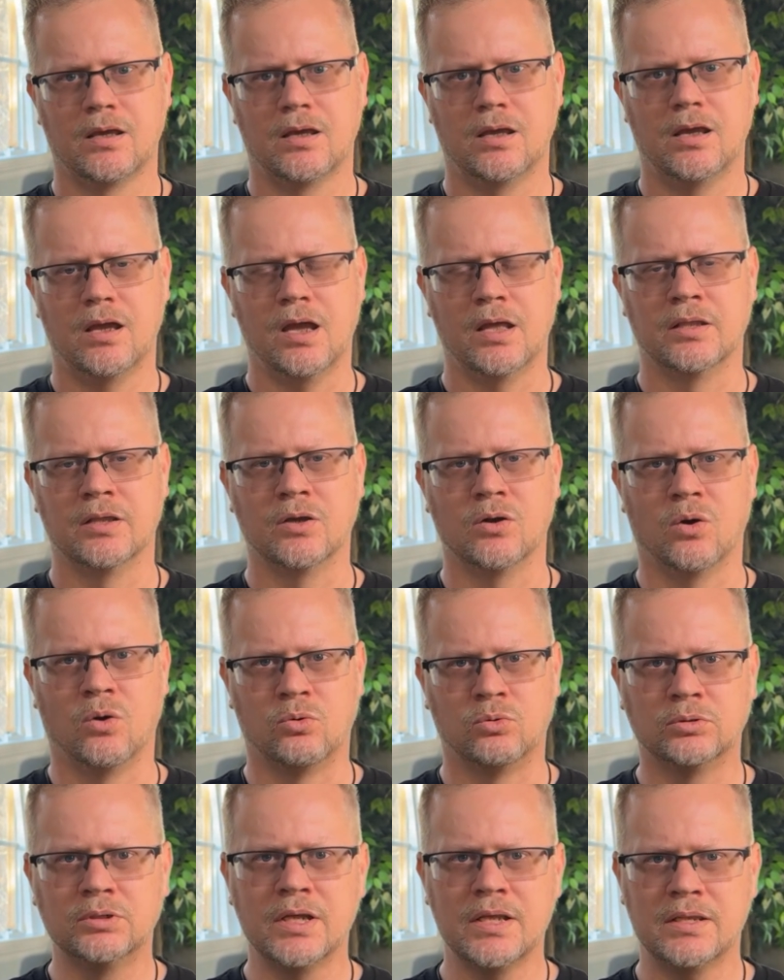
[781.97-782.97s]
And the
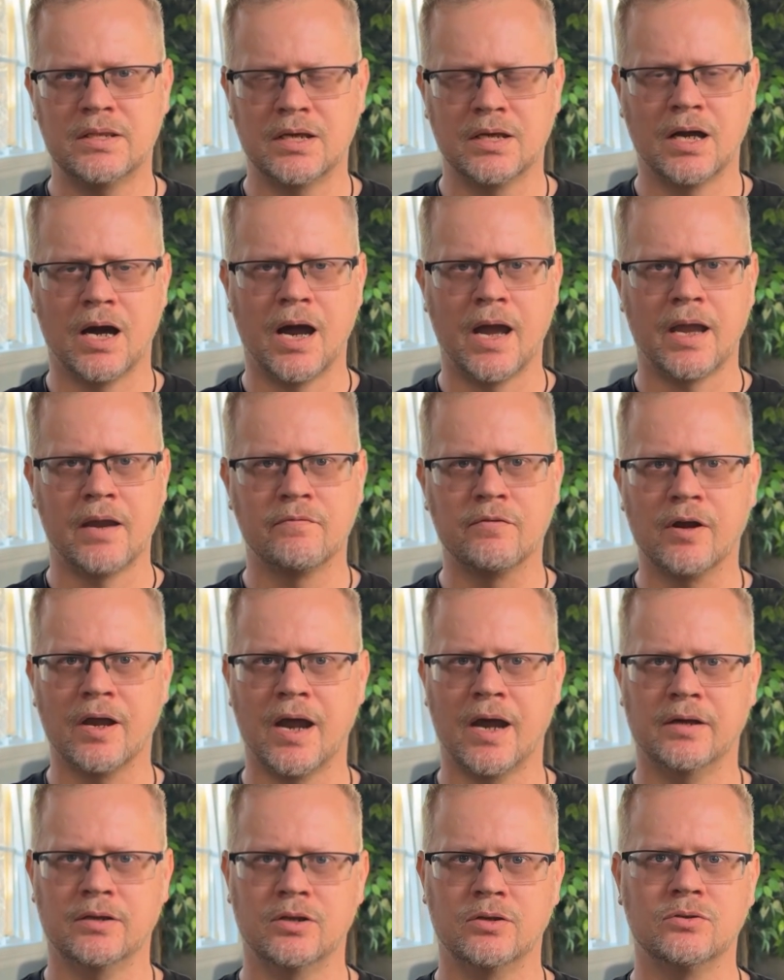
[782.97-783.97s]
only thing I ever
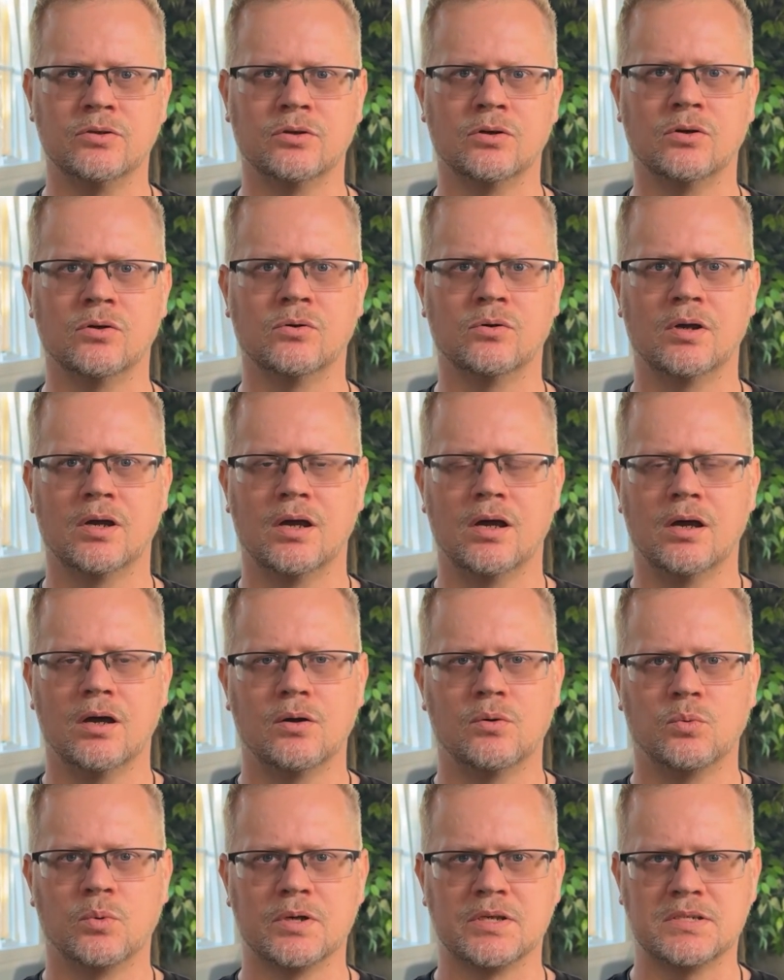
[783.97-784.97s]
had to do
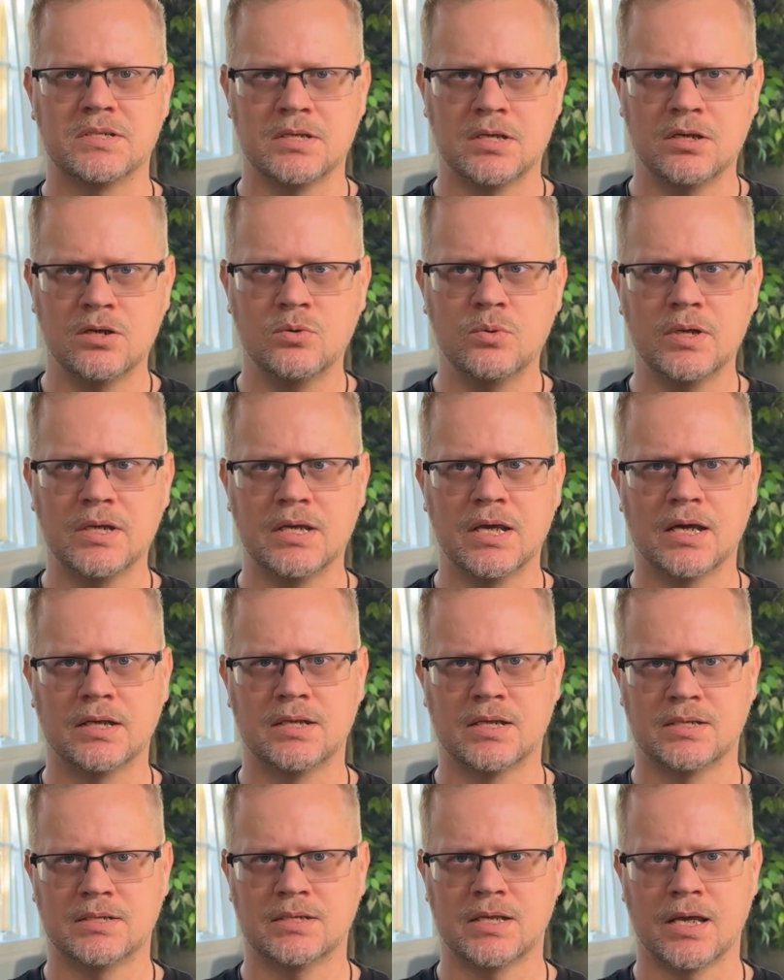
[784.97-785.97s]
was hear what he had to
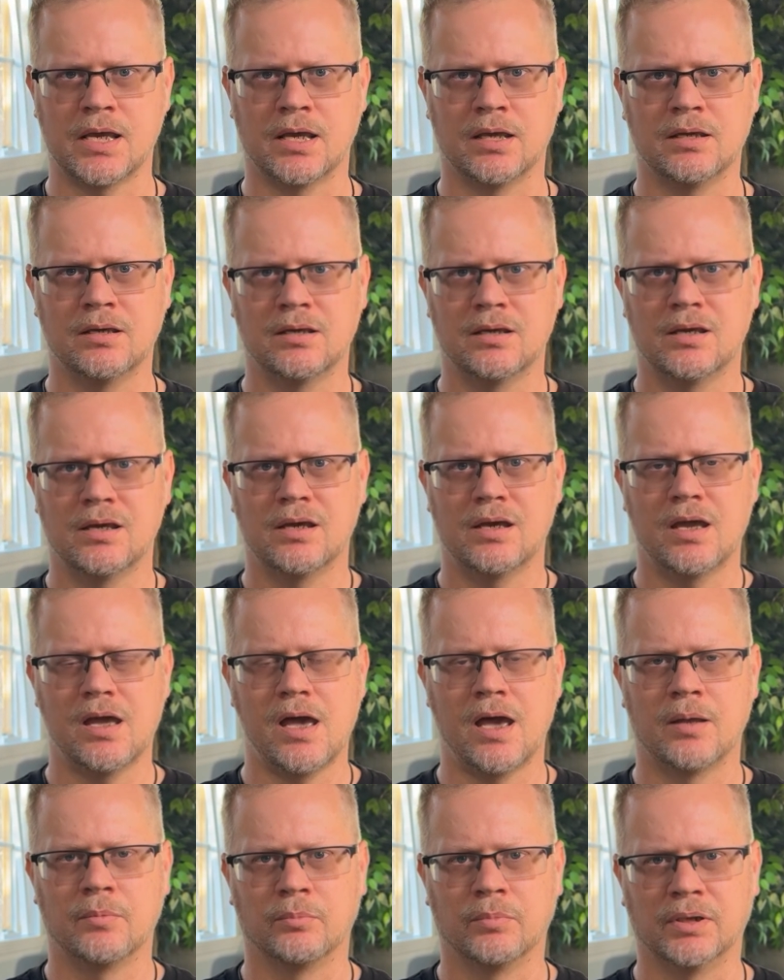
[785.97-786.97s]
say
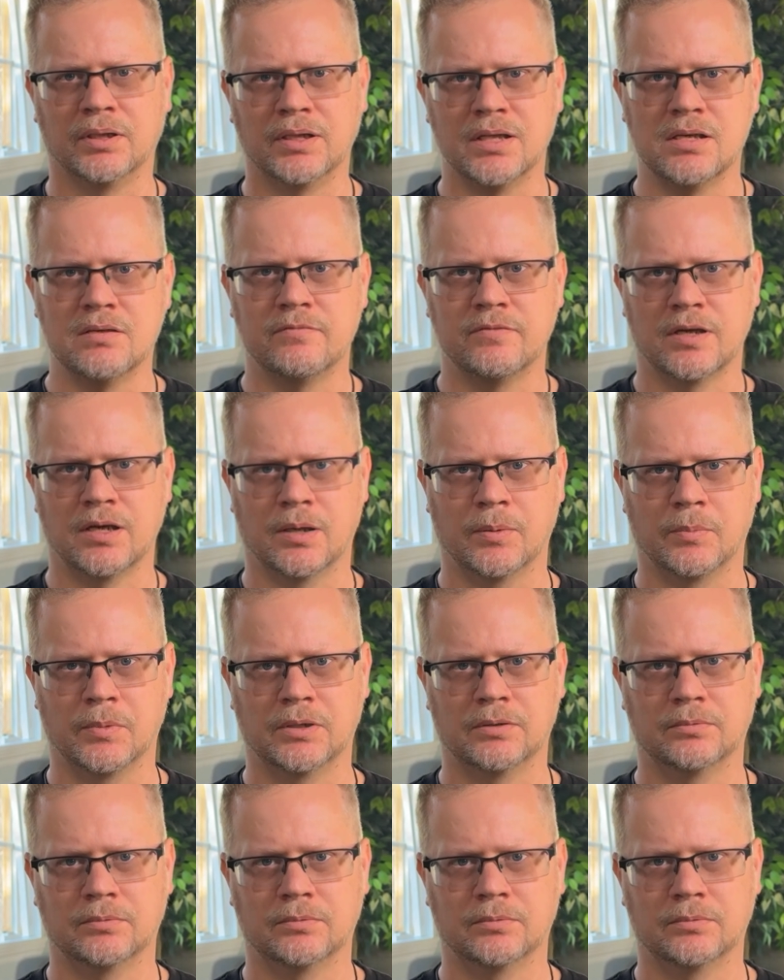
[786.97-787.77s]
and believe him.